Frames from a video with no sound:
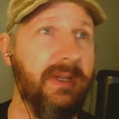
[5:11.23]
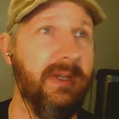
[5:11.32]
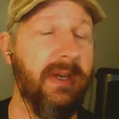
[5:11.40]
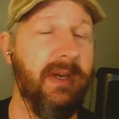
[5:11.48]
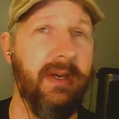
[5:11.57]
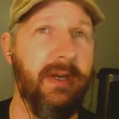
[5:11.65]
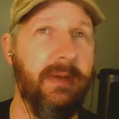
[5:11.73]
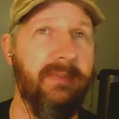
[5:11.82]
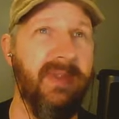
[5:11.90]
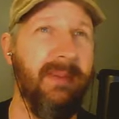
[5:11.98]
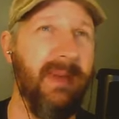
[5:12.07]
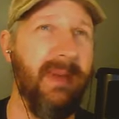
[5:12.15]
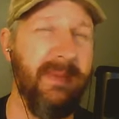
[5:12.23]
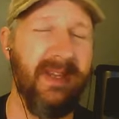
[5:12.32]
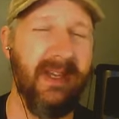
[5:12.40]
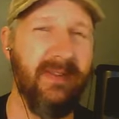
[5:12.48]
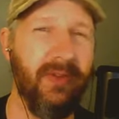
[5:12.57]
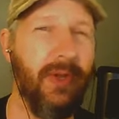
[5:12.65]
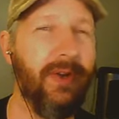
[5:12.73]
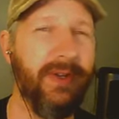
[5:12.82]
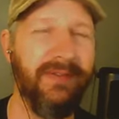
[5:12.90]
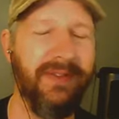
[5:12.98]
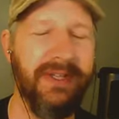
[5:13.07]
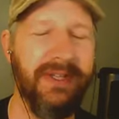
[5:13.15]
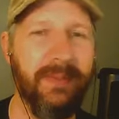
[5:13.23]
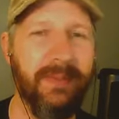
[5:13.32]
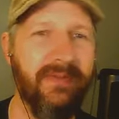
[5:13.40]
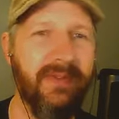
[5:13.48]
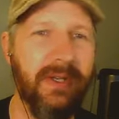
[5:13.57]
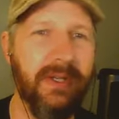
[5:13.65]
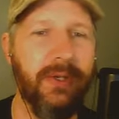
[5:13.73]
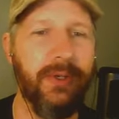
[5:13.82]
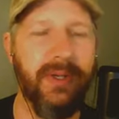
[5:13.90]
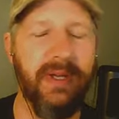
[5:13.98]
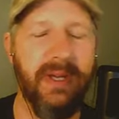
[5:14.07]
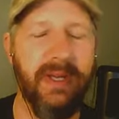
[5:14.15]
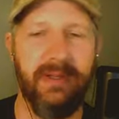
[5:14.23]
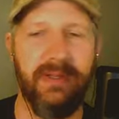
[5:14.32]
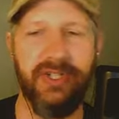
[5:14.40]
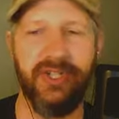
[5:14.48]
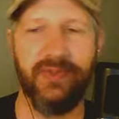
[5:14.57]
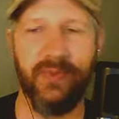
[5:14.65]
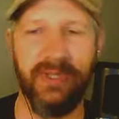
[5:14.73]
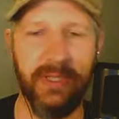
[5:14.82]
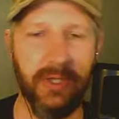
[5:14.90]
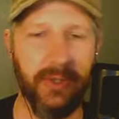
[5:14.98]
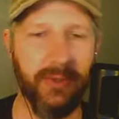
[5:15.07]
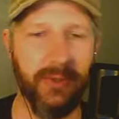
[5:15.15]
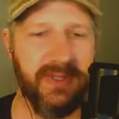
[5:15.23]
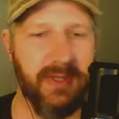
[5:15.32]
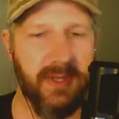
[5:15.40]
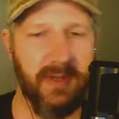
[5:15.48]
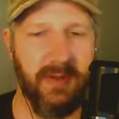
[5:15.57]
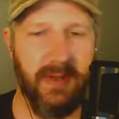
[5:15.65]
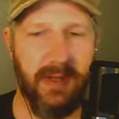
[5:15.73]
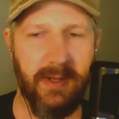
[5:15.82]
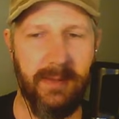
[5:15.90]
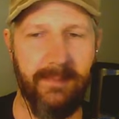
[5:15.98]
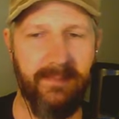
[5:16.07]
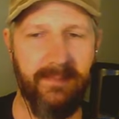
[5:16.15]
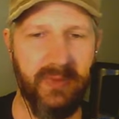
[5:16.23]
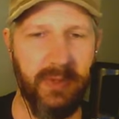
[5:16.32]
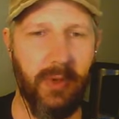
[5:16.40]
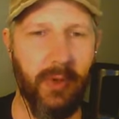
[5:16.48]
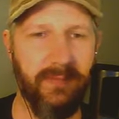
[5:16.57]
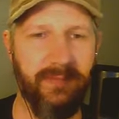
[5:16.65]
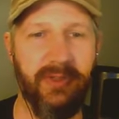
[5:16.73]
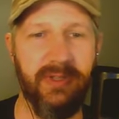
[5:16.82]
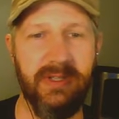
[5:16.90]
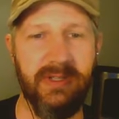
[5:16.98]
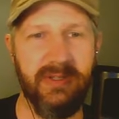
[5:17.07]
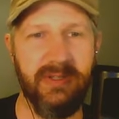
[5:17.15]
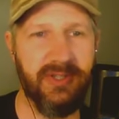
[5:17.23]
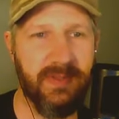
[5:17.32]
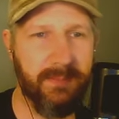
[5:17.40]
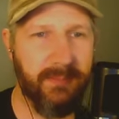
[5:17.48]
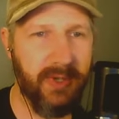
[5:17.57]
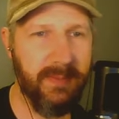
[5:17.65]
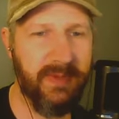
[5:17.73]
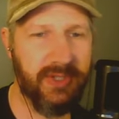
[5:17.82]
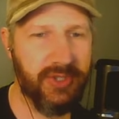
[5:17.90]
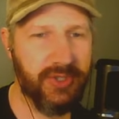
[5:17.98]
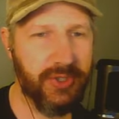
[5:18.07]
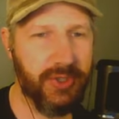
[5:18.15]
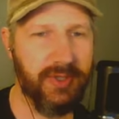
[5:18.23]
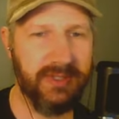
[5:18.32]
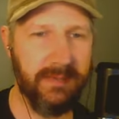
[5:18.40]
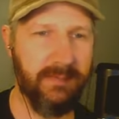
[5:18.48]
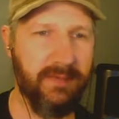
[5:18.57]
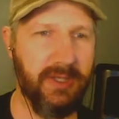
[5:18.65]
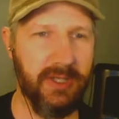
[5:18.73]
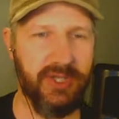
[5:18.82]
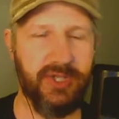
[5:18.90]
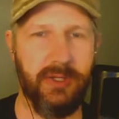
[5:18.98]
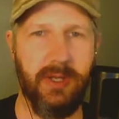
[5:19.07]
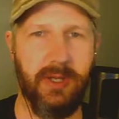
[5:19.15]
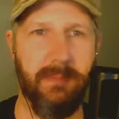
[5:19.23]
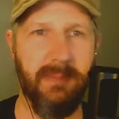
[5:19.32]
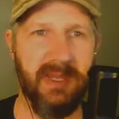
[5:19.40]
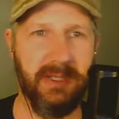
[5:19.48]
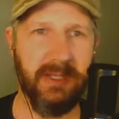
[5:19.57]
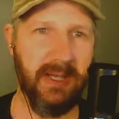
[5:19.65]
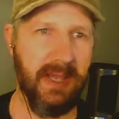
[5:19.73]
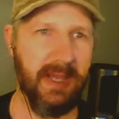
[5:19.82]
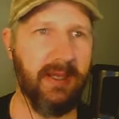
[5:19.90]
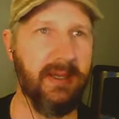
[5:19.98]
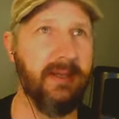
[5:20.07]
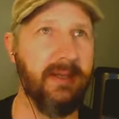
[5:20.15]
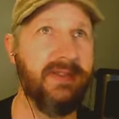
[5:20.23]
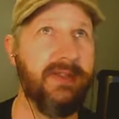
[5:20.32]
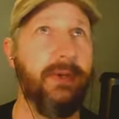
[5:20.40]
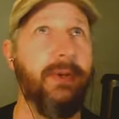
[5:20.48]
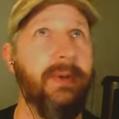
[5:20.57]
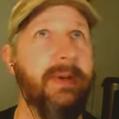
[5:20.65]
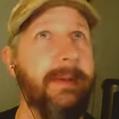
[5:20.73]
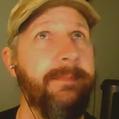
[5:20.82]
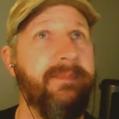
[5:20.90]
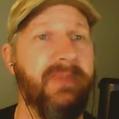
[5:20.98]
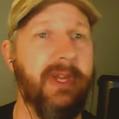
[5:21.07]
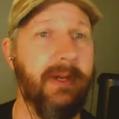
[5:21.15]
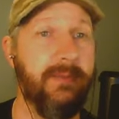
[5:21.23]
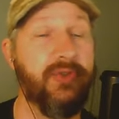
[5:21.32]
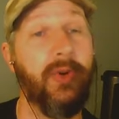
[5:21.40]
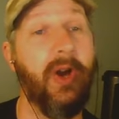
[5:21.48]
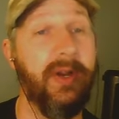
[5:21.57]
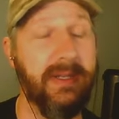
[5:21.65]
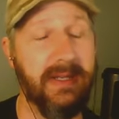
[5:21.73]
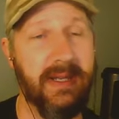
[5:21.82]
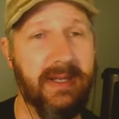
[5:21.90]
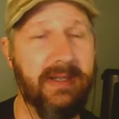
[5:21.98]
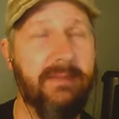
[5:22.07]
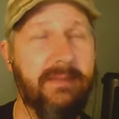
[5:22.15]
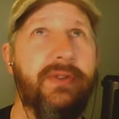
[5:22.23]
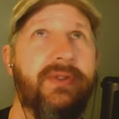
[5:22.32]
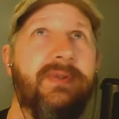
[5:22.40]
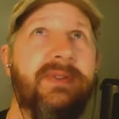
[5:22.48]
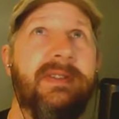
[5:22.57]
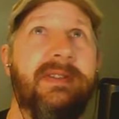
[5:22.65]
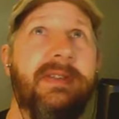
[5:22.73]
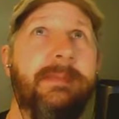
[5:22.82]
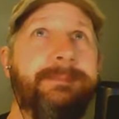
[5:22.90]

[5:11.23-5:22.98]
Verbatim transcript: Um, it might be kind of a longer video, but a video that just really goes, um, hopefully pretty much start to finish uh, making a neck. So um, drawing a neck in Fusion three sixty.